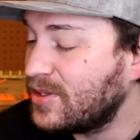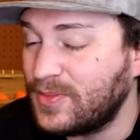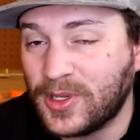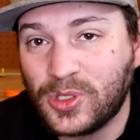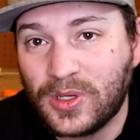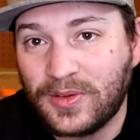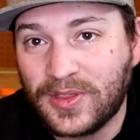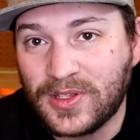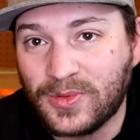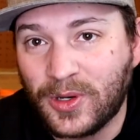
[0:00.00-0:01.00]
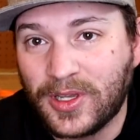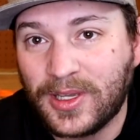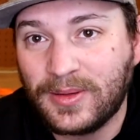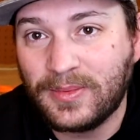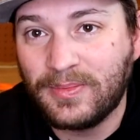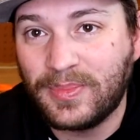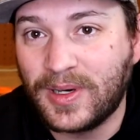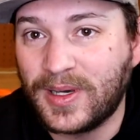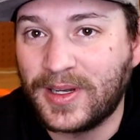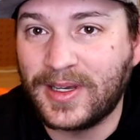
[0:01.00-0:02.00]
to make sure everything's working,
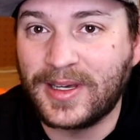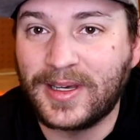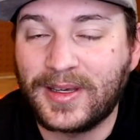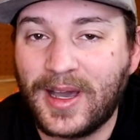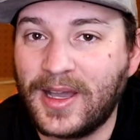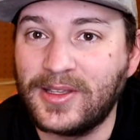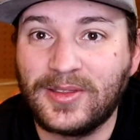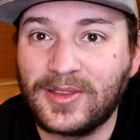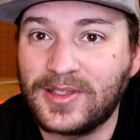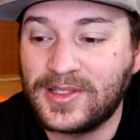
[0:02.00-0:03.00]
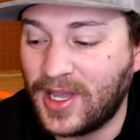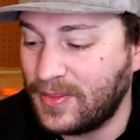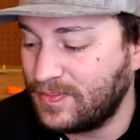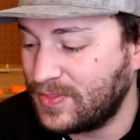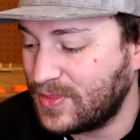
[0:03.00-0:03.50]
but I didn't this time,